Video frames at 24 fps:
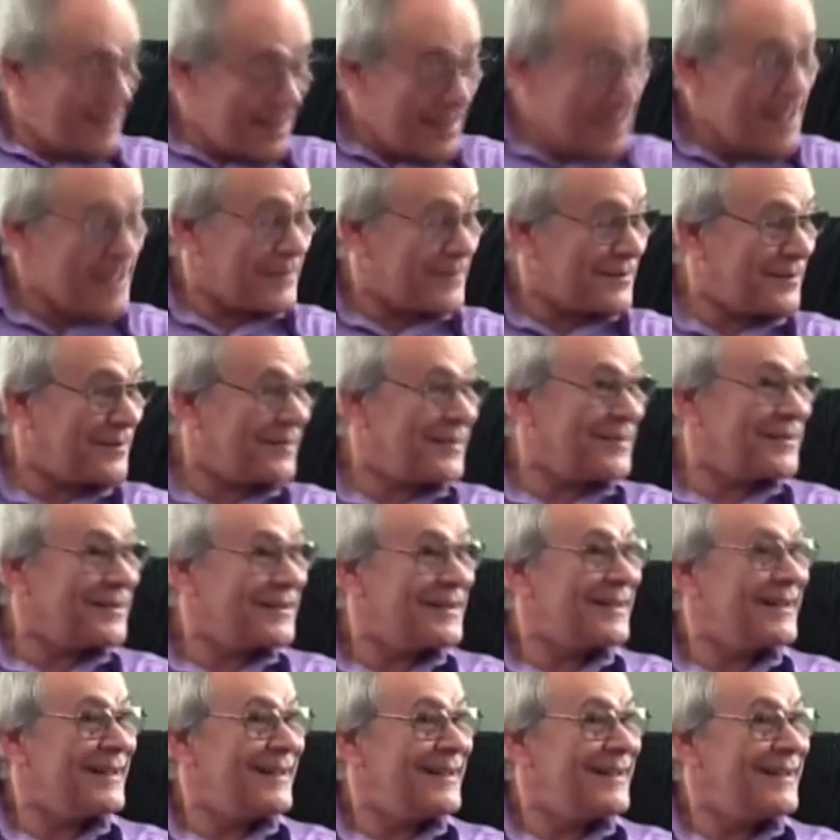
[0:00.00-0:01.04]
Yes.
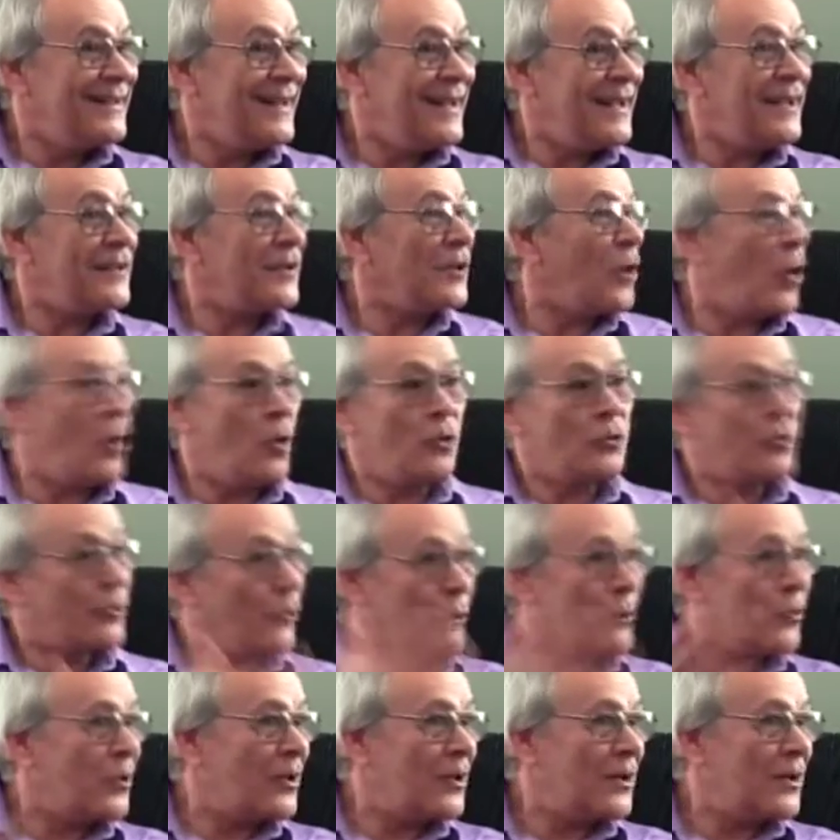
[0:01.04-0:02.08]
Yeah, the whole tour.